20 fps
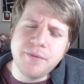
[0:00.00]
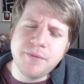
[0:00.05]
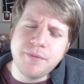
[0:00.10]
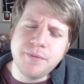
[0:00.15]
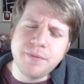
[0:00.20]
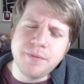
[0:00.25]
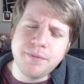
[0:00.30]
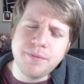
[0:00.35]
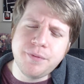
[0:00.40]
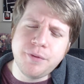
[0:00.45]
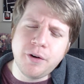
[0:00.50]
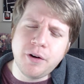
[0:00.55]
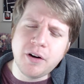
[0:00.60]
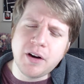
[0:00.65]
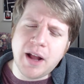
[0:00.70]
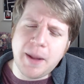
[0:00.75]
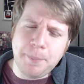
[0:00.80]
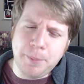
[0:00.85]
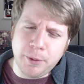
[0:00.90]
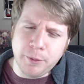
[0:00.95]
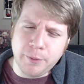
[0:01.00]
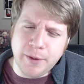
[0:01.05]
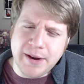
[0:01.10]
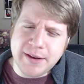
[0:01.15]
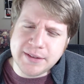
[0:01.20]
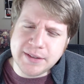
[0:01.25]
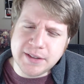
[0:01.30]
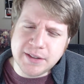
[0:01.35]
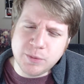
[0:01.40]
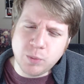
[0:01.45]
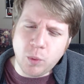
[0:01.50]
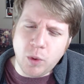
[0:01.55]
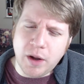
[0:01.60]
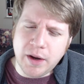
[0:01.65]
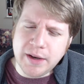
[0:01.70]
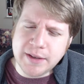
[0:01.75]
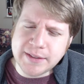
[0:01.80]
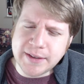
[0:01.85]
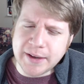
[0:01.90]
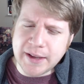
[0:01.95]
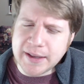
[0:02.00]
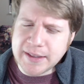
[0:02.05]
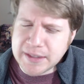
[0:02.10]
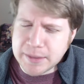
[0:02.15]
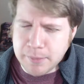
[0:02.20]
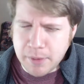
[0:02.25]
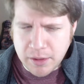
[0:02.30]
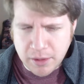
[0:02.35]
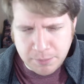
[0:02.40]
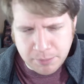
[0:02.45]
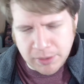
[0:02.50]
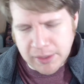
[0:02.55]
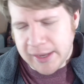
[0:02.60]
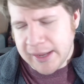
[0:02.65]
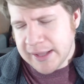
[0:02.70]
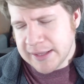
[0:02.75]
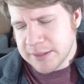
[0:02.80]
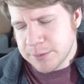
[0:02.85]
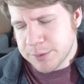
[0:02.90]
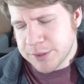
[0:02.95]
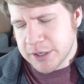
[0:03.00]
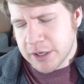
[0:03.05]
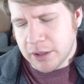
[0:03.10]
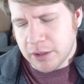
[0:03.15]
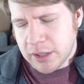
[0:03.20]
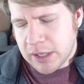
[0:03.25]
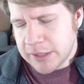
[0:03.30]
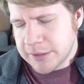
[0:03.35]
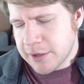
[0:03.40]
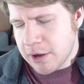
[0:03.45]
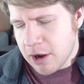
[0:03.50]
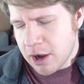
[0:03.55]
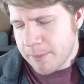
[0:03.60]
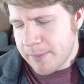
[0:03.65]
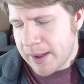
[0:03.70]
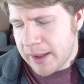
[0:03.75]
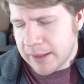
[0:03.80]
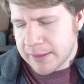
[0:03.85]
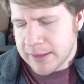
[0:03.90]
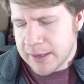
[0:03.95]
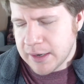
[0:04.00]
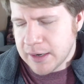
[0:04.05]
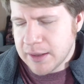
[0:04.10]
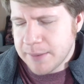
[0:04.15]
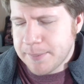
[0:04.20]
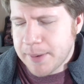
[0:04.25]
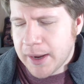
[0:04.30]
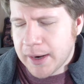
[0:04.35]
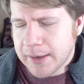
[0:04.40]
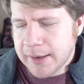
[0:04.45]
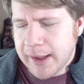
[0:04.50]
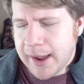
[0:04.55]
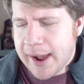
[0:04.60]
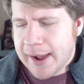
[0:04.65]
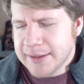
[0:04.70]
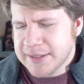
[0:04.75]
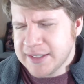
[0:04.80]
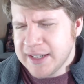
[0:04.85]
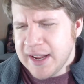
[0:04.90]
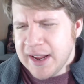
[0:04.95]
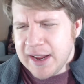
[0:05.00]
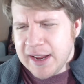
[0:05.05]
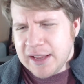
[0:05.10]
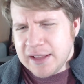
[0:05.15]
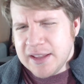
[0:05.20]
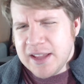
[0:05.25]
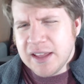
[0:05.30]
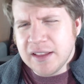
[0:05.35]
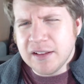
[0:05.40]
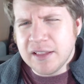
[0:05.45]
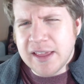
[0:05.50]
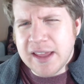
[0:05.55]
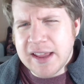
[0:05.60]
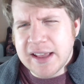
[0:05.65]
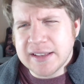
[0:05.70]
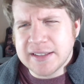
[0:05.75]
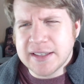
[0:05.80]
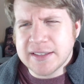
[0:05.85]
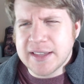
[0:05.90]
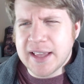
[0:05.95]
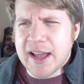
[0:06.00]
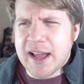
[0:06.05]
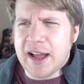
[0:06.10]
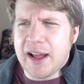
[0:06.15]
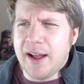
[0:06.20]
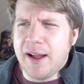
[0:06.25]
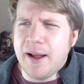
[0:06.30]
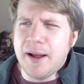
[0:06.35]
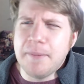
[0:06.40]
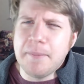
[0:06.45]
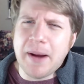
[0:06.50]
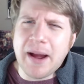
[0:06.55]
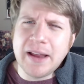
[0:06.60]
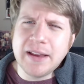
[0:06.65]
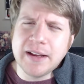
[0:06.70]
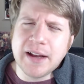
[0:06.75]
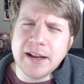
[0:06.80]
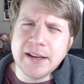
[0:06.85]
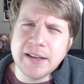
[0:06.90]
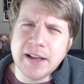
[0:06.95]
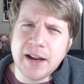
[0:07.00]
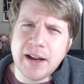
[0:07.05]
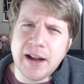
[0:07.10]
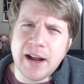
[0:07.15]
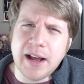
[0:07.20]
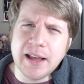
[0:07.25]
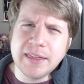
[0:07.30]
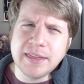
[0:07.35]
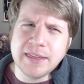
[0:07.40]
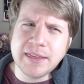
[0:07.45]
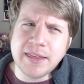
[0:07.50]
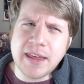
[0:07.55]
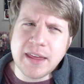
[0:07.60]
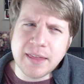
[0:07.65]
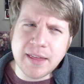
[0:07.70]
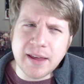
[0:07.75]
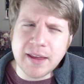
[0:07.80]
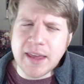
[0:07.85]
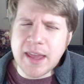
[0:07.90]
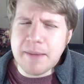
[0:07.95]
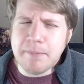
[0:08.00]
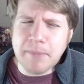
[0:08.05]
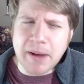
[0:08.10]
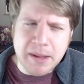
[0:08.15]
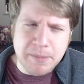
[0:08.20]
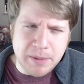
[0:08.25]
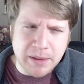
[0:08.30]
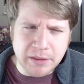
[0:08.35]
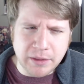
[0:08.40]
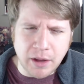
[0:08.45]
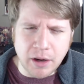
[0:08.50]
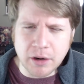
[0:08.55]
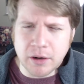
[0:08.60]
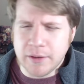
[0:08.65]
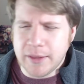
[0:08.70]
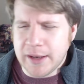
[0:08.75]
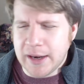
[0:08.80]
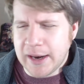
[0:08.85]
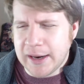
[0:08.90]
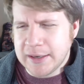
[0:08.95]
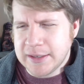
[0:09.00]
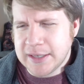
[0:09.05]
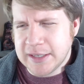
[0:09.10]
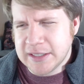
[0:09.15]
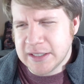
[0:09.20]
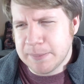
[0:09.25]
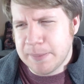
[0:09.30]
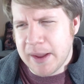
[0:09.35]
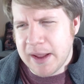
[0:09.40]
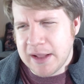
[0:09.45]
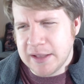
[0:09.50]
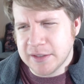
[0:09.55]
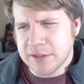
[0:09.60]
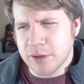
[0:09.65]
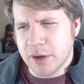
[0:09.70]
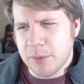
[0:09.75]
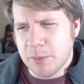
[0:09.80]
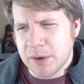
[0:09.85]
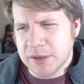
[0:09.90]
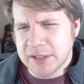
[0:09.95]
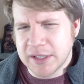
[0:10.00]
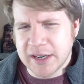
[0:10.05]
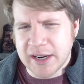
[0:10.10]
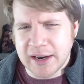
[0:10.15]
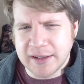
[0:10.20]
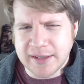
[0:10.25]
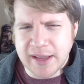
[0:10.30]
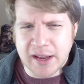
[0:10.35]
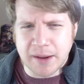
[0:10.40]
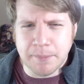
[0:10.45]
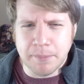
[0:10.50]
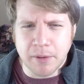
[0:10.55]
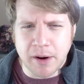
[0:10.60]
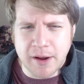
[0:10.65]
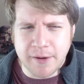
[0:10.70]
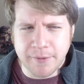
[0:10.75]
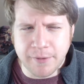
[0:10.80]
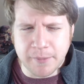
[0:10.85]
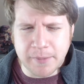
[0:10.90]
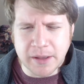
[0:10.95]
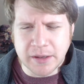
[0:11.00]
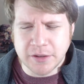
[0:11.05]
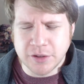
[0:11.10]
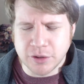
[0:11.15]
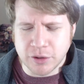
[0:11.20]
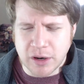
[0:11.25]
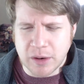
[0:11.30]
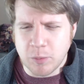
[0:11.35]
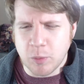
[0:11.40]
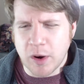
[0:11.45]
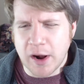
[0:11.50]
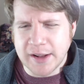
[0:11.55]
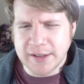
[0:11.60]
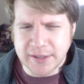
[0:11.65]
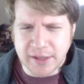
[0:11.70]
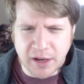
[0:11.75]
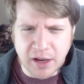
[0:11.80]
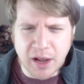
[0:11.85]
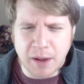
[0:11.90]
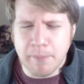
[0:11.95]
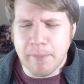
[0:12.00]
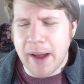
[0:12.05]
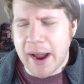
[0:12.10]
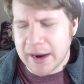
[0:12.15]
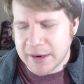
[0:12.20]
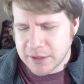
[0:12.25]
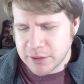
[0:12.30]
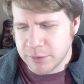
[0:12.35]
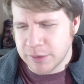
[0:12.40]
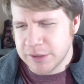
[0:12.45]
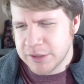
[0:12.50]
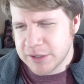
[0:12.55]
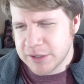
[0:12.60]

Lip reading: For a couple of reasons. One is I got some other plans, which I'll talk about at the end of the podcast. The other thing is that I think that game might be longer than I anticipate, so I want to kind of take a break from it stream-wise and then come back to it,